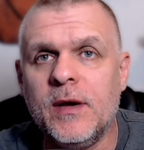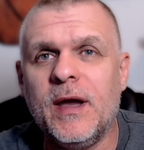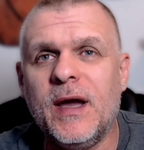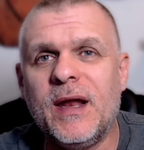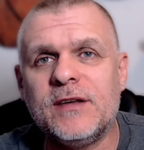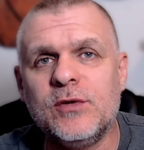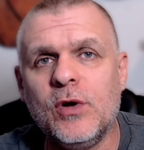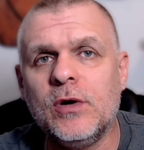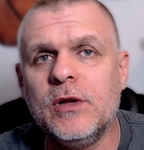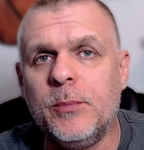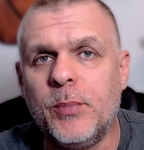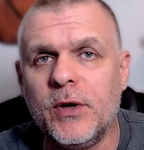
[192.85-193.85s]
and as
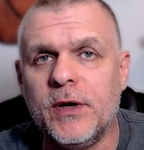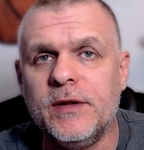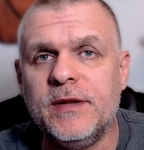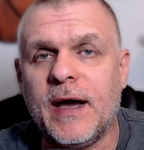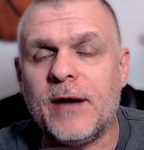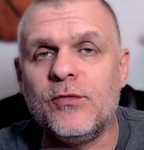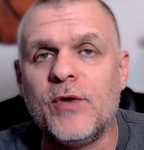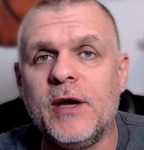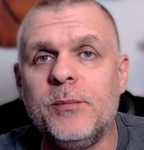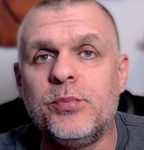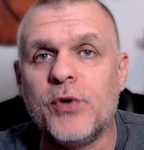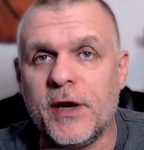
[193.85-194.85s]
Longley put it,
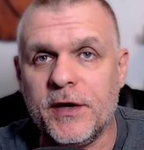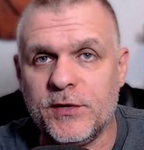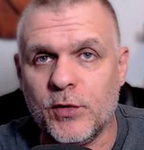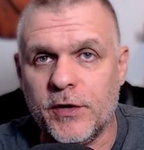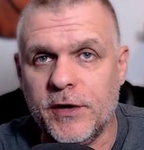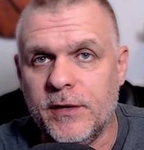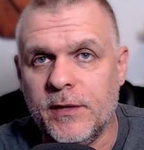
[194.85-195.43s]
downright predatory.